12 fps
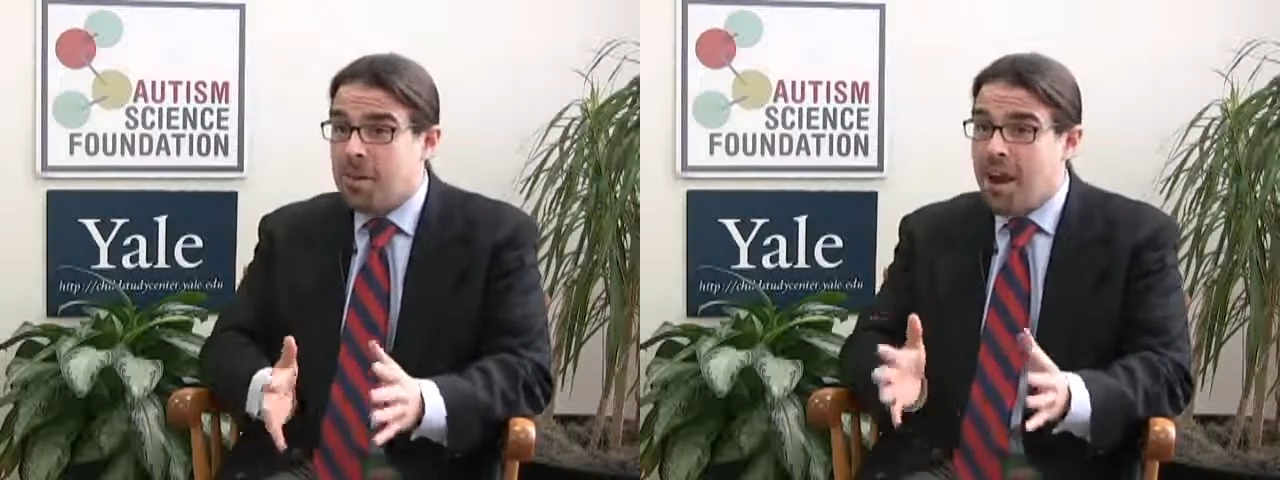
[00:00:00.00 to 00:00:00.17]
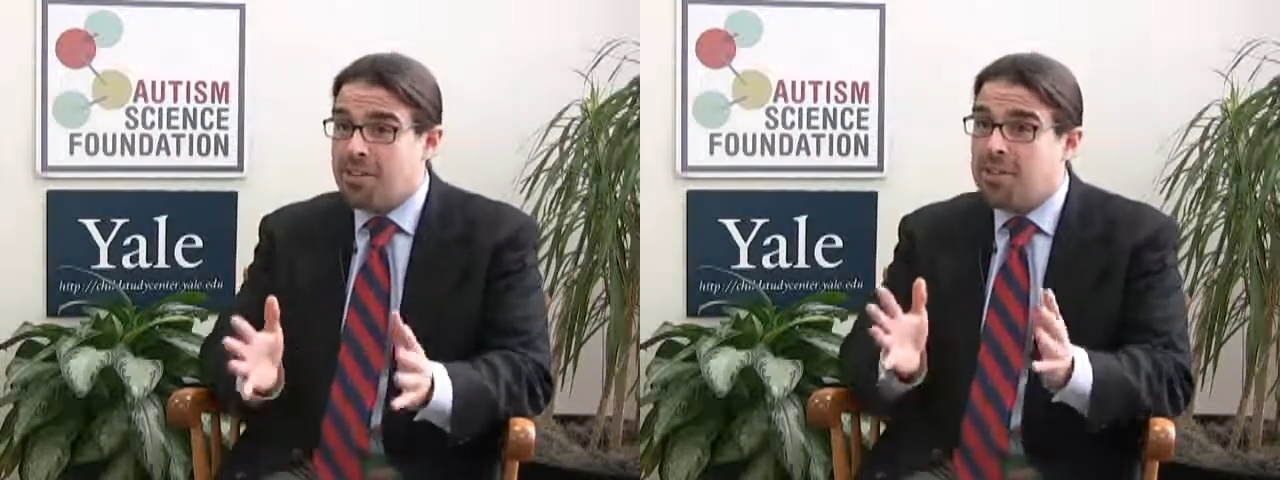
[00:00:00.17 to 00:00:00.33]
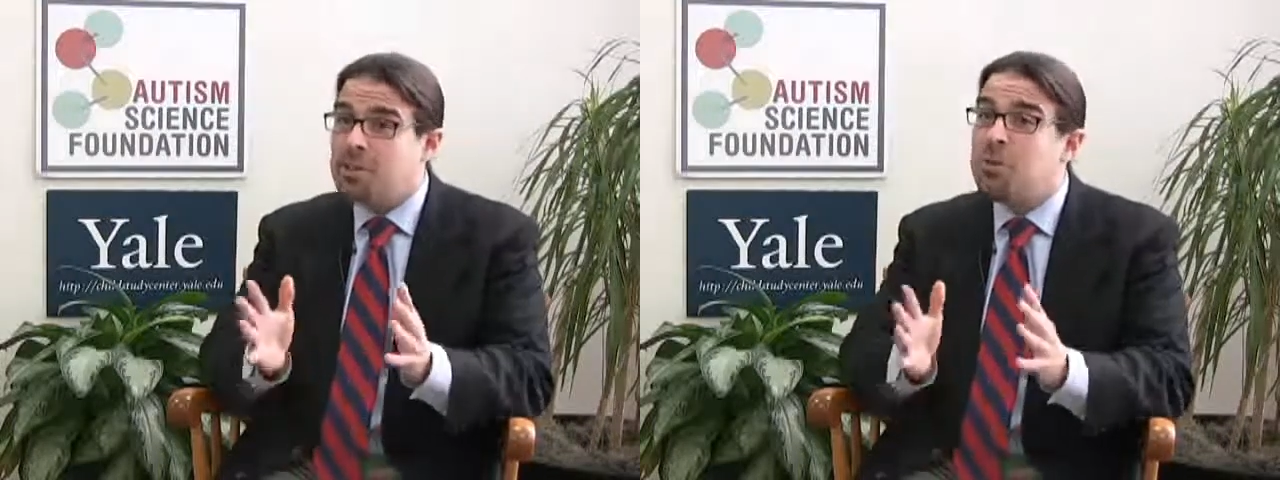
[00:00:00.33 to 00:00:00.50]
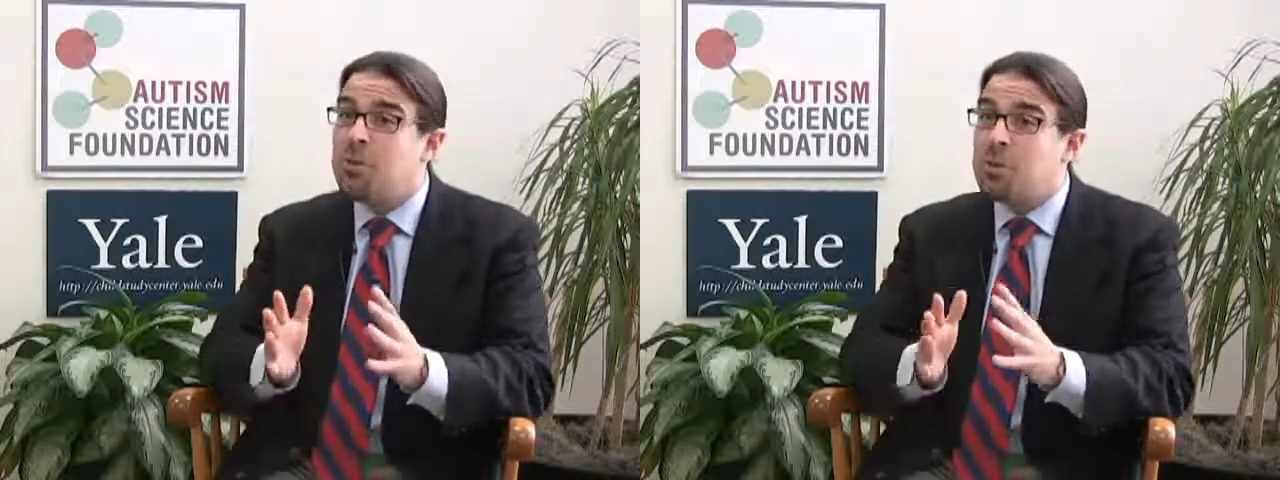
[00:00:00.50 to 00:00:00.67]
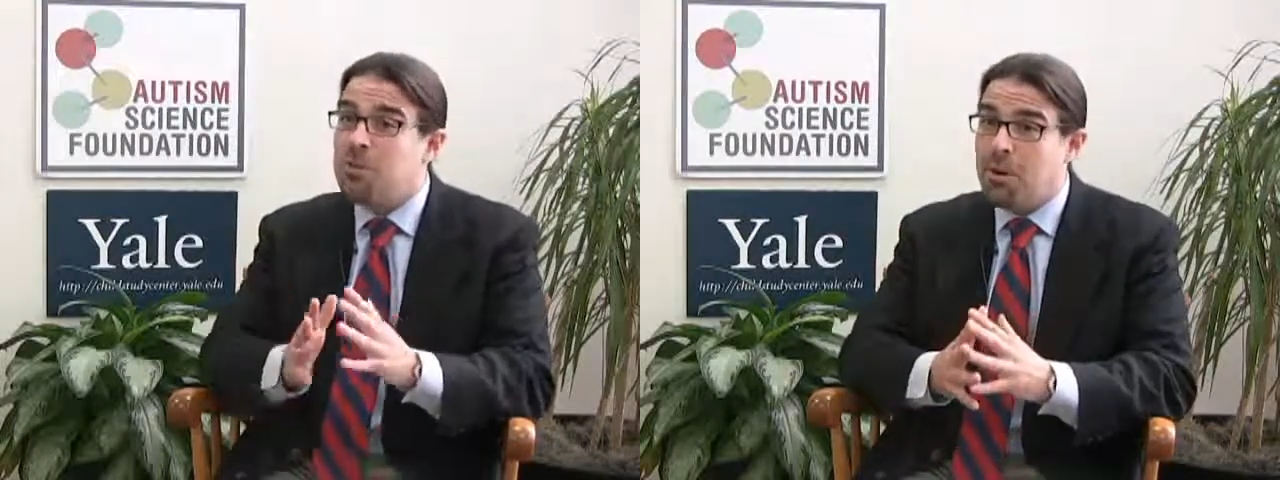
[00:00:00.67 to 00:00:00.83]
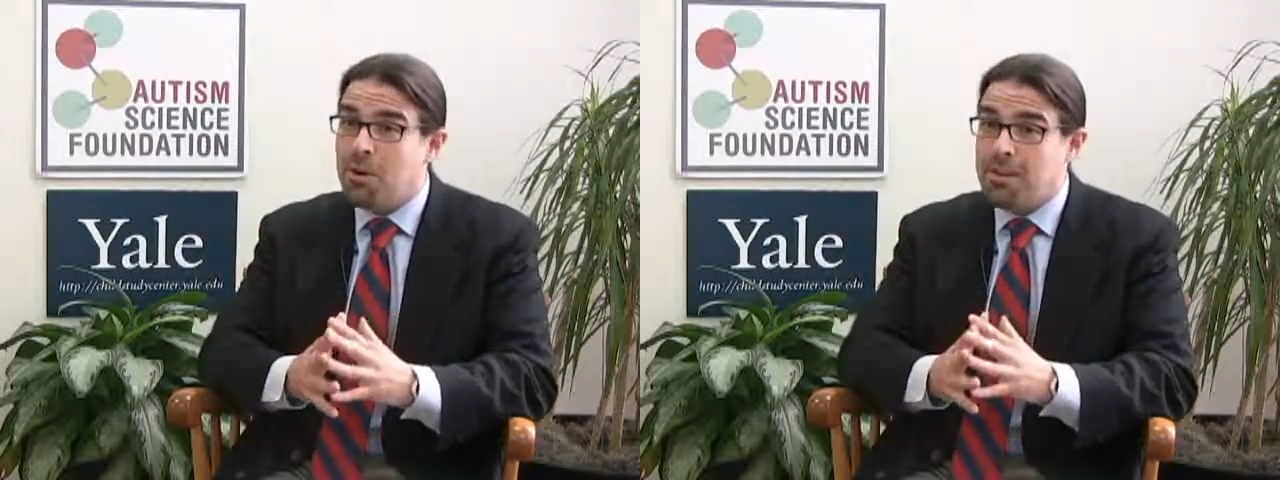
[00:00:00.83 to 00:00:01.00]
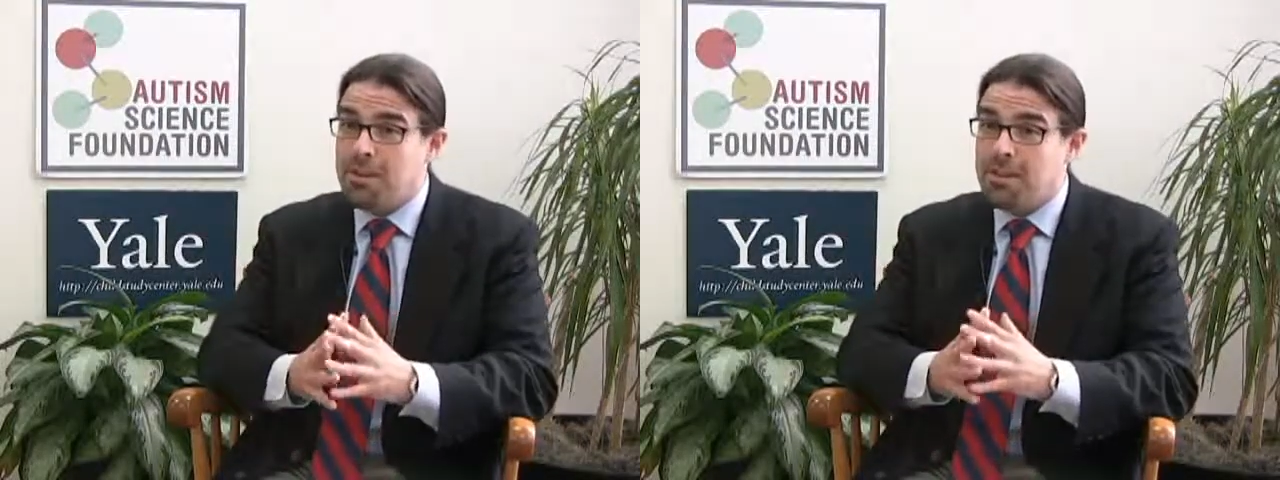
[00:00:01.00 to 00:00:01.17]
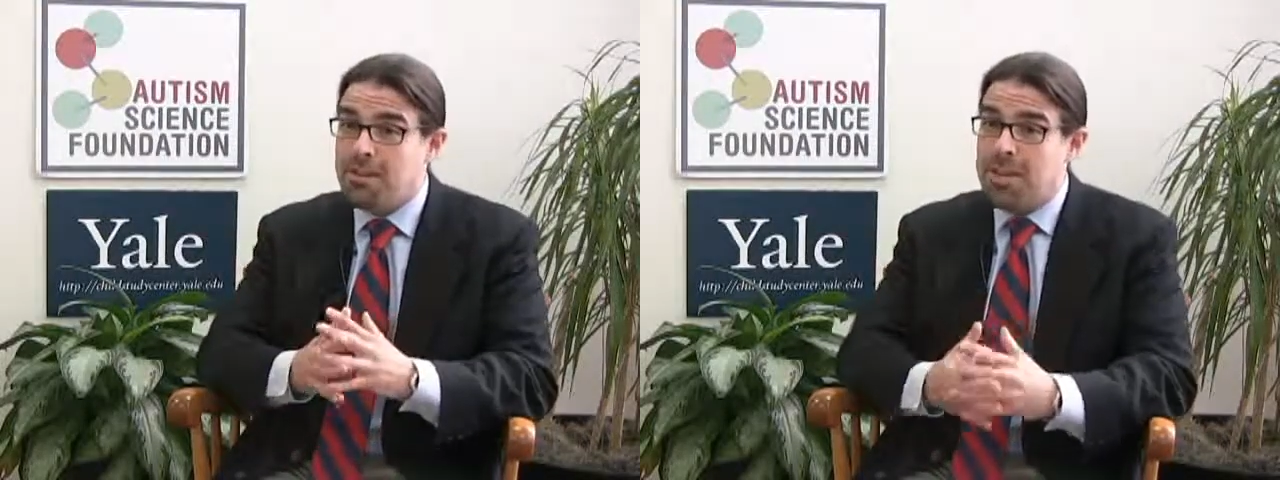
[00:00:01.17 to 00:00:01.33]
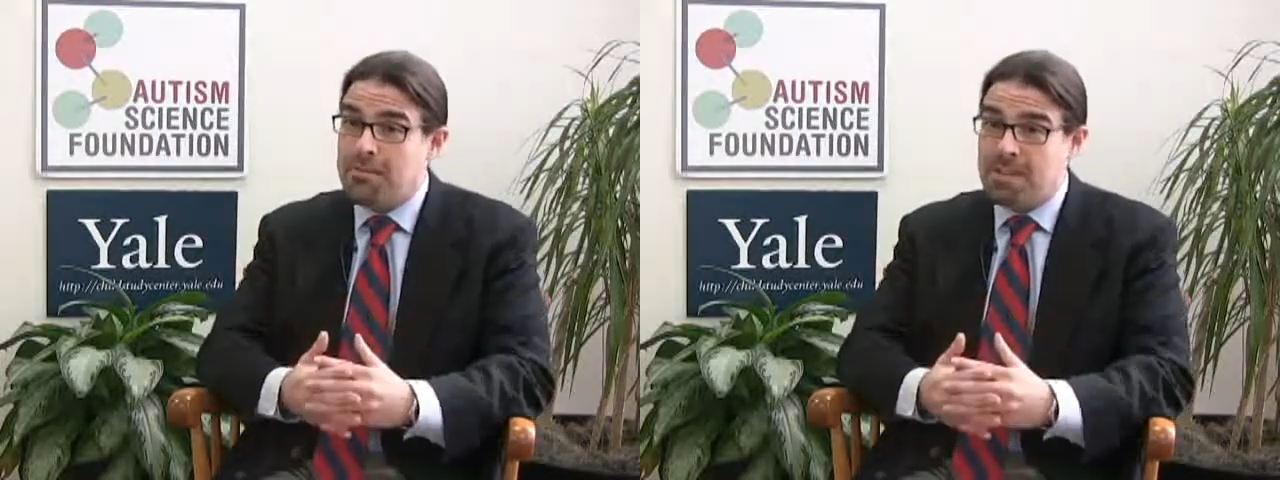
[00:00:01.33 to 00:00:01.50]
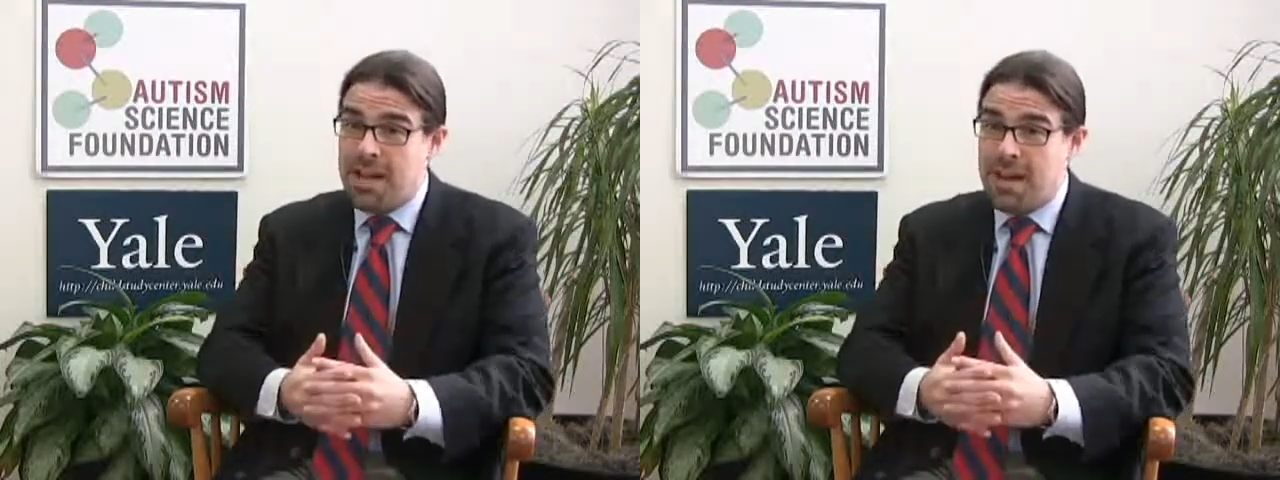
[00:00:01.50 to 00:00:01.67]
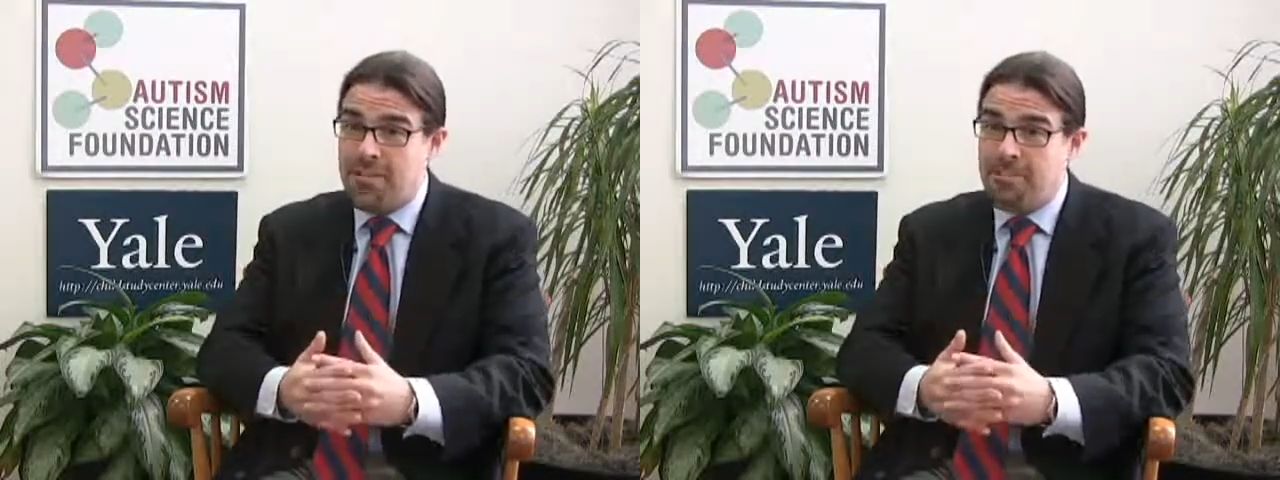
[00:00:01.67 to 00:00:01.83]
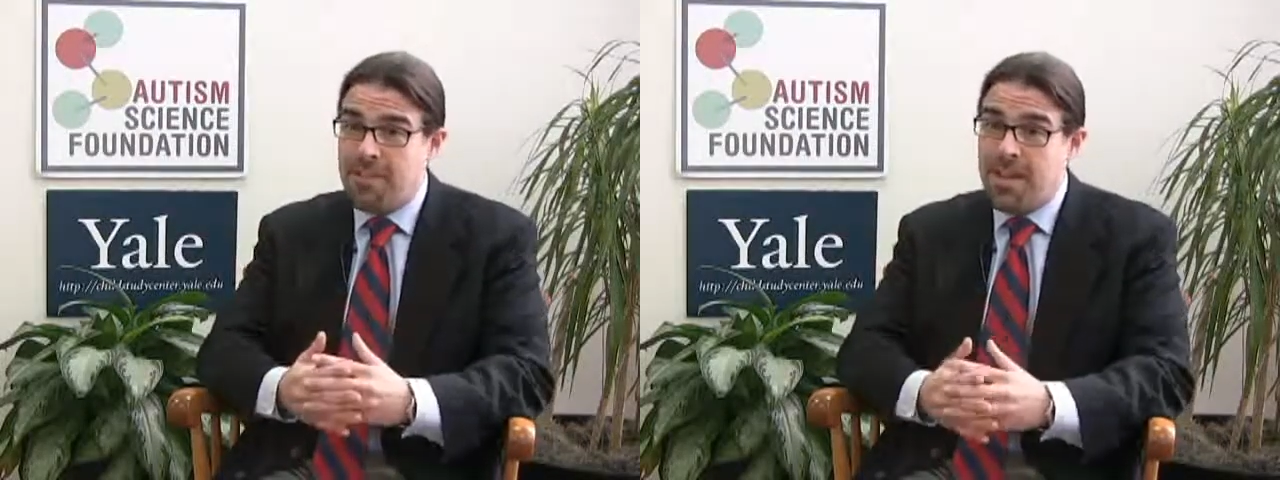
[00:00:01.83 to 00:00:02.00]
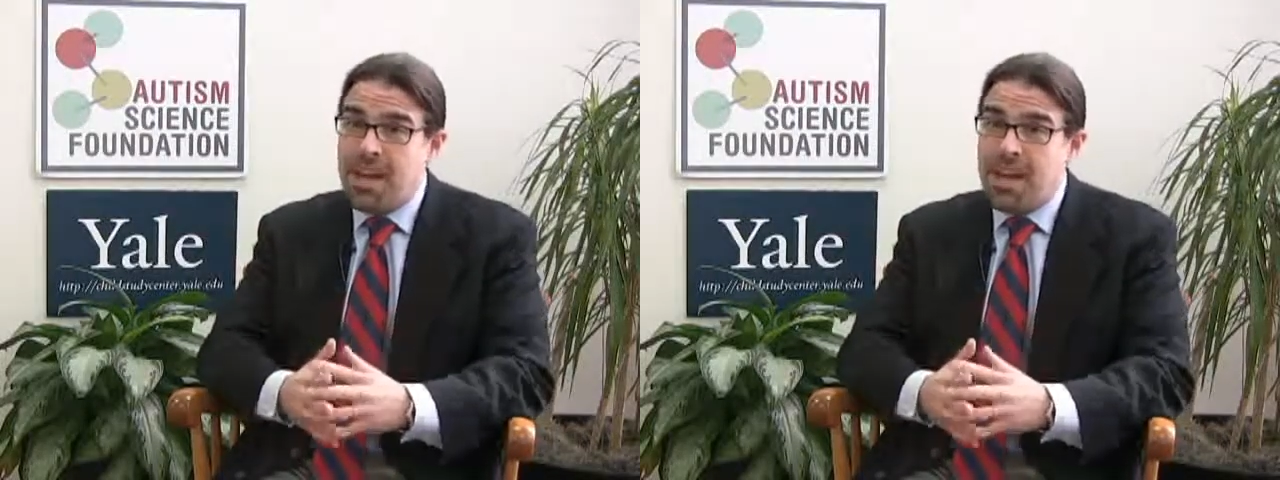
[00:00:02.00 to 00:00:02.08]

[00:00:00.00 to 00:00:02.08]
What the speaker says: we're actually doing both at the same time.